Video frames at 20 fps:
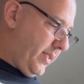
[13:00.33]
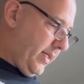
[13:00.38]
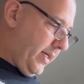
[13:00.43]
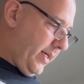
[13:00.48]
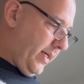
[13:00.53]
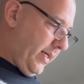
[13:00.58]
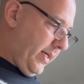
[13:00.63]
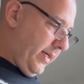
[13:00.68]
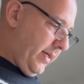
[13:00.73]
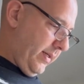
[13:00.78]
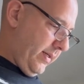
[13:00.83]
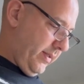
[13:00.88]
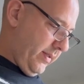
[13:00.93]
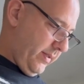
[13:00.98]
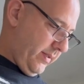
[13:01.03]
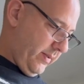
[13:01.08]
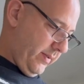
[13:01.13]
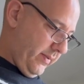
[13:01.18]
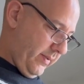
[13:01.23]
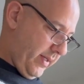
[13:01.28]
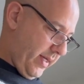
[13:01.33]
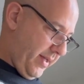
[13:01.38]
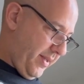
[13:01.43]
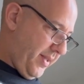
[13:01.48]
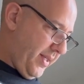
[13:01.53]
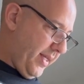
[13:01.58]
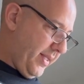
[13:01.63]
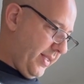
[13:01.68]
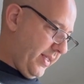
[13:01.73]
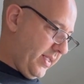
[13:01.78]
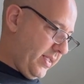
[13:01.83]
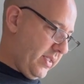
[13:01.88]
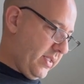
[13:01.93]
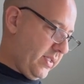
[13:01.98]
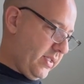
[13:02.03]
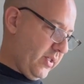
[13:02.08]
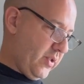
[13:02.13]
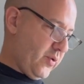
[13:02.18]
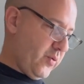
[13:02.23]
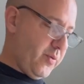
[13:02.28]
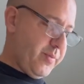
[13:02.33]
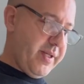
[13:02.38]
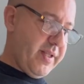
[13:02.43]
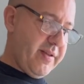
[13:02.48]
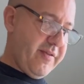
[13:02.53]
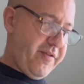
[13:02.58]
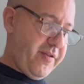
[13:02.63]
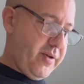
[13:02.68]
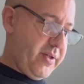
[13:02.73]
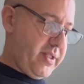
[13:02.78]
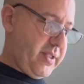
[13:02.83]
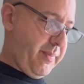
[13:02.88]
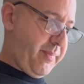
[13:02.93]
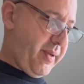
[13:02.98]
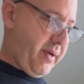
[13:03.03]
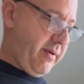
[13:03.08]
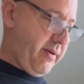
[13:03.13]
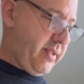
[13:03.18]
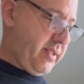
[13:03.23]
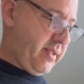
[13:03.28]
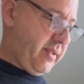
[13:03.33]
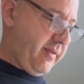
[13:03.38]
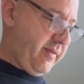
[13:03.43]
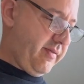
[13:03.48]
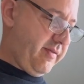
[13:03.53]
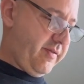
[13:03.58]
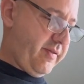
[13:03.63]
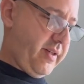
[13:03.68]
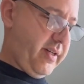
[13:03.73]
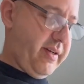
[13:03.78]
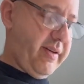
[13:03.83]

I think this will be the first appearance of